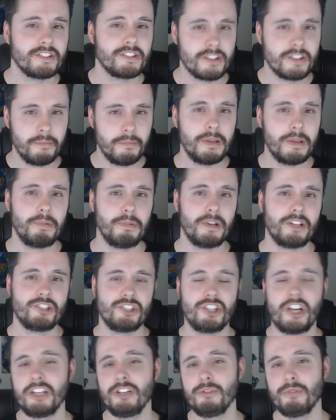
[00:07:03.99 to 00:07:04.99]
Some people are
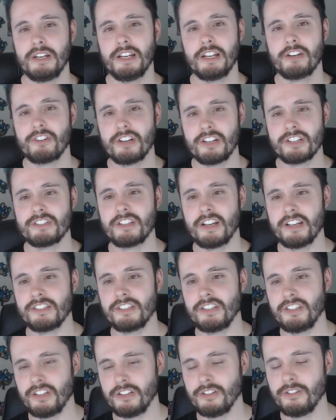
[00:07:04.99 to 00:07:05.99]
genuinely
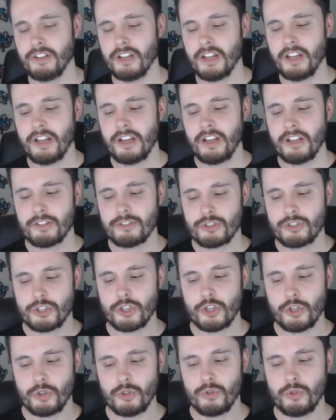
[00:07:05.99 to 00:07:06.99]
criticizing you
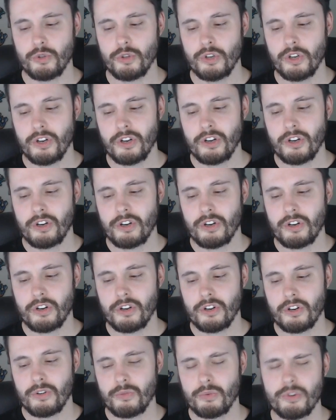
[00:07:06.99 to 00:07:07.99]
well,
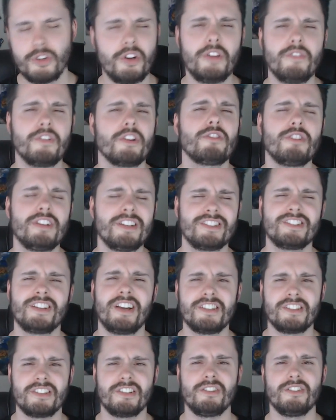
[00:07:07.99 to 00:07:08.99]
they're not even
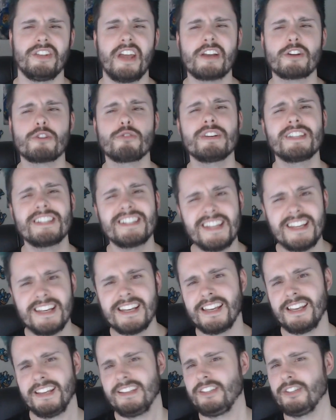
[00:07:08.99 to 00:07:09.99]
criticizing you. They're
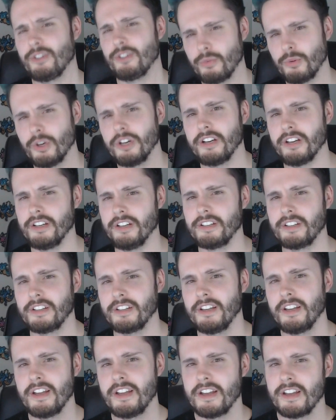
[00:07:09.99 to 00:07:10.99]
critiquing your work
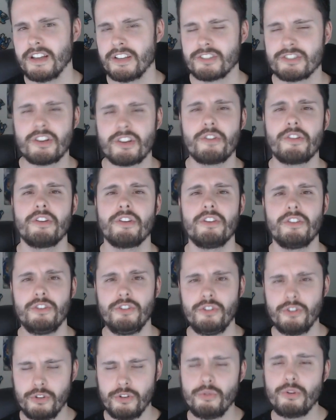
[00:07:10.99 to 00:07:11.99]
so that
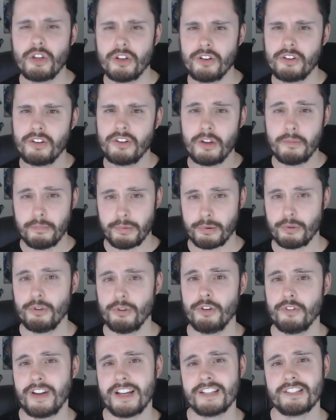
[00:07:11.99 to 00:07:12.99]
you can
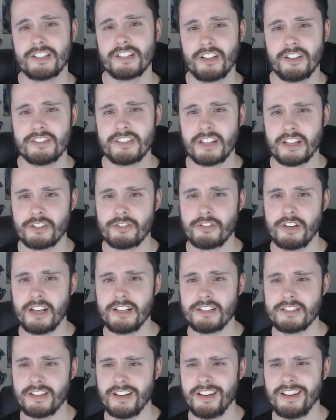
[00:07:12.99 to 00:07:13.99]
improve as a content
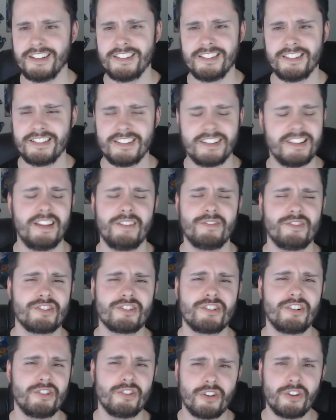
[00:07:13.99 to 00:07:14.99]
creator, and they've just
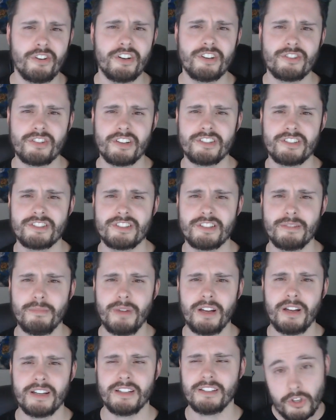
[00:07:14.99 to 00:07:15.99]
got your interests in
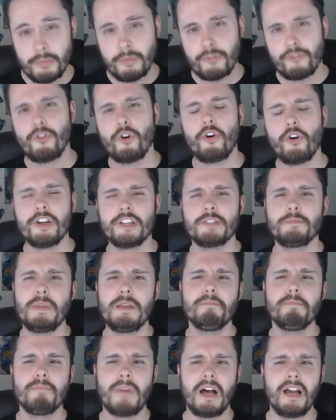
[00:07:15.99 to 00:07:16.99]
mind. Number 4 is
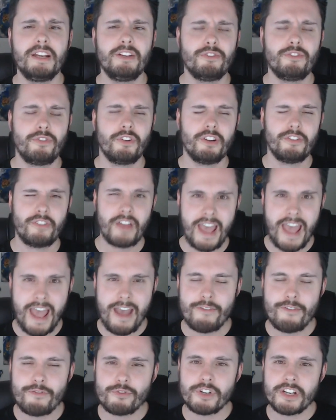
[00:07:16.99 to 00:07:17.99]
be mindful of
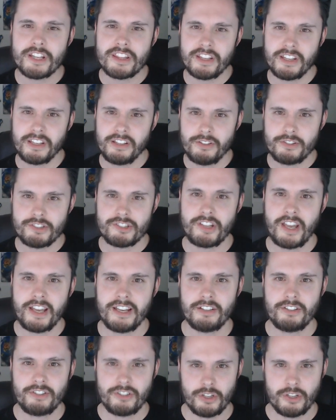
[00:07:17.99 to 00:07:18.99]
everything you say
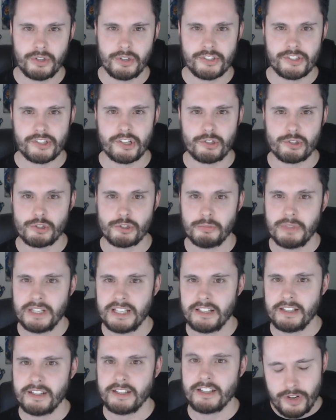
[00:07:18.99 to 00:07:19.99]
and do on social
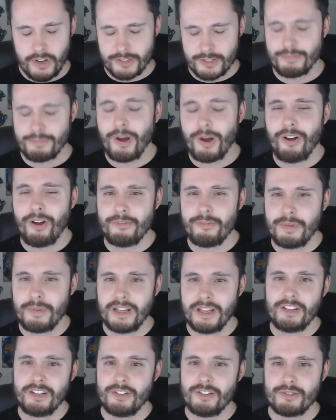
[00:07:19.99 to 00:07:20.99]
media. As part of
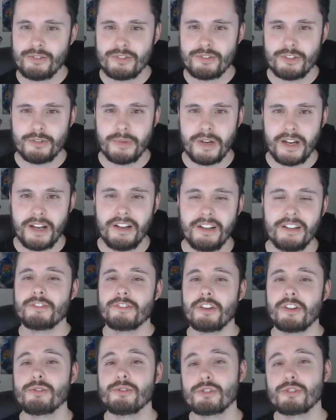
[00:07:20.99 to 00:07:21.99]
being a YouTuber,
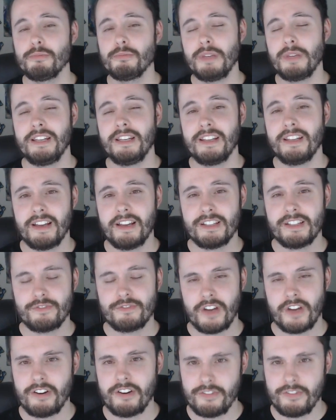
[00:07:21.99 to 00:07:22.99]
social media is
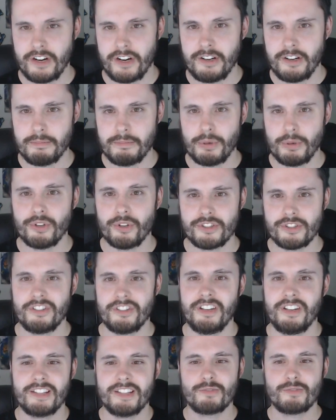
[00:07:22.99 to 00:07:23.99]
very, very
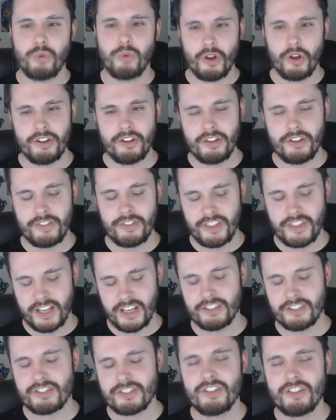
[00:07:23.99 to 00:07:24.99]
important. It's one of the
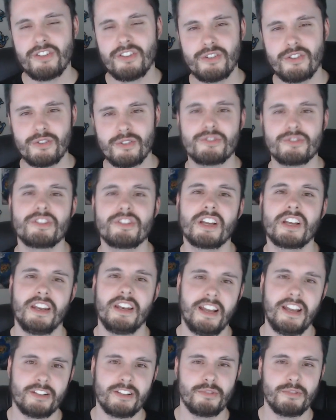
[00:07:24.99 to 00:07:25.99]
things that you use to
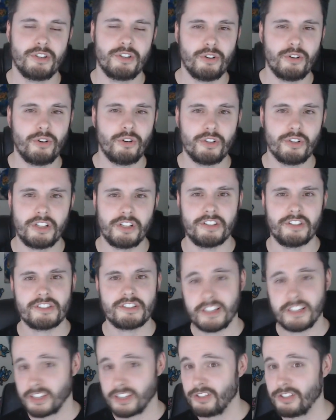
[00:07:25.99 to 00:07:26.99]
connect with your audience.
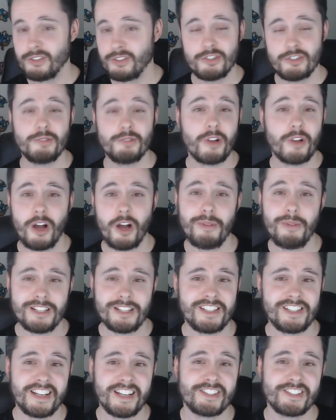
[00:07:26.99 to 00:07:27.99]
Like, the YouTube comment
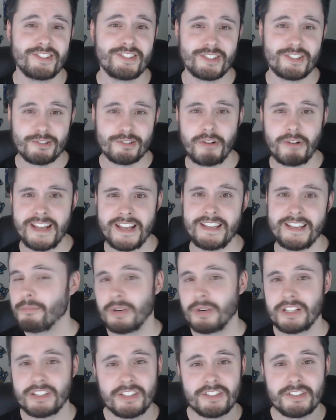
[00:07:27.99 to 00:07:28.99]
section's great,
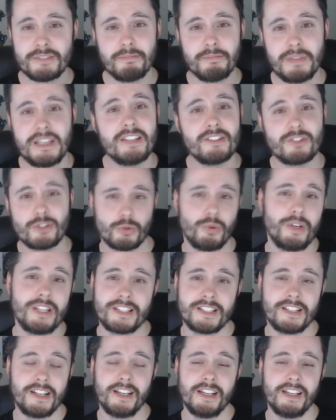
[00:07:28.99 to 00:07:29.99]
but it doesn't beat
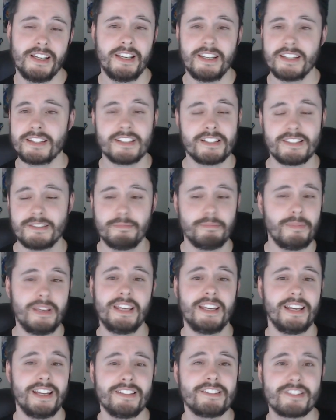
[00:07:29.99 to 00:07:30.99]
Twitter. It doesn't
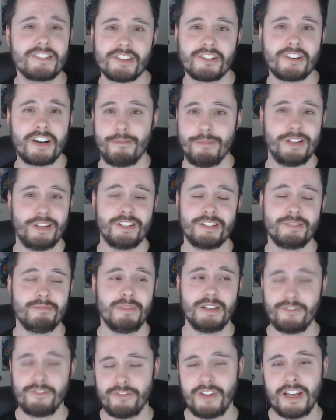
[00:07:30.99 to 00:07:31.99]
beat Instagram. It doesn't
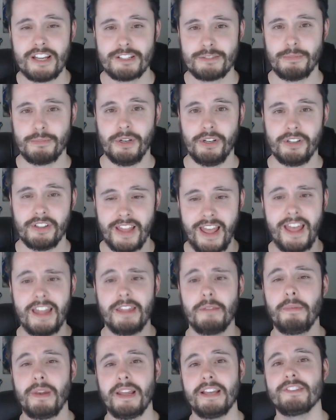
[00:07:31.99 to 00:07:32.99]
beat Facebook. They're
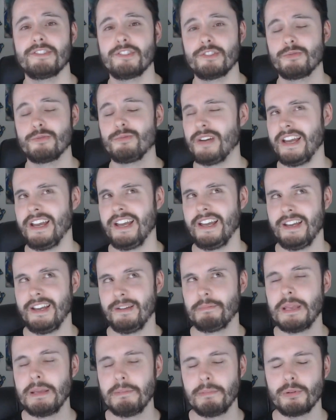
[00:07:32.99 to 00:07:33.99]
the places where
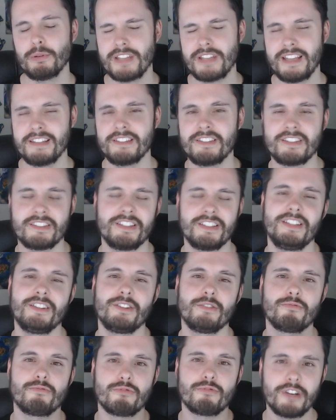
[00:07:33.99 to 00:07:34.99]
people tend to see
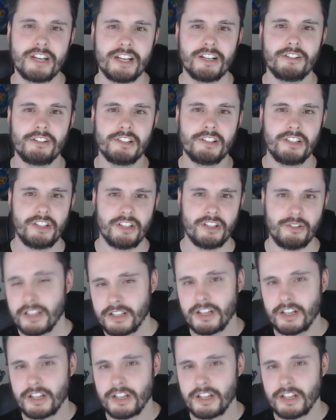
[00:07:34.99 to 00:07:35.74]
the real you.